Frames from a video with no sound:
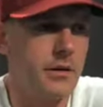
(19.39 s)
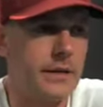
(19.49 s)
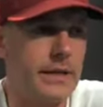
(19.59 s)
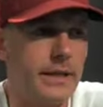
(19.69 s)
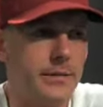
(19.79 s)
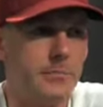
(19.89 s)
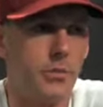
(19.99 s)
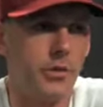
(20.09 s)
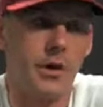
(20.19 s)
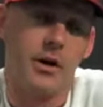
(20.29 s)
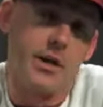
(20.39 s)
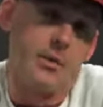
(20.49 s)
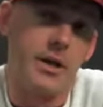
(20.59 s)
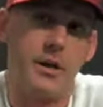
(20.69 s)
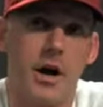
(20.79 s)
Really all they
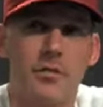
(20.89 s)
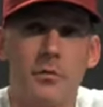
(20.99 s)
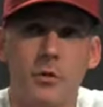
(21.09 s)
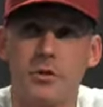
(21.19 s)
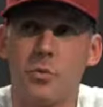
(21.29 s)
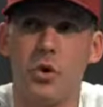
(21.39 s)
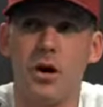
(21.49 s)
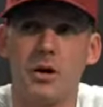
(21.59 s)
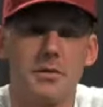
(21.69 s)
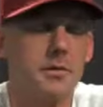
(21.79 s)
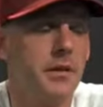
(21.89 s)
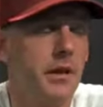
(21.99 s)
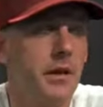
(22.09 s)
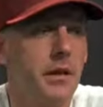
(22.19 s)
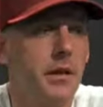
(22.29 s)
were getting off him were some walks
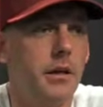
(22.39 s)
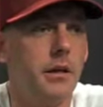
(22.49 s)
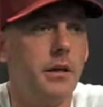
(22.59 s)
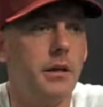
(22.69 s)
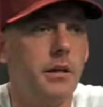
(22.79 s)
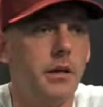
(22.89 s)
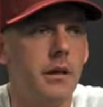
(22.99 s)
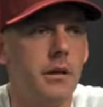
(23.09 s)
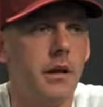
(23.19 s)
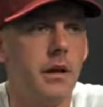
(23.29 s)
and then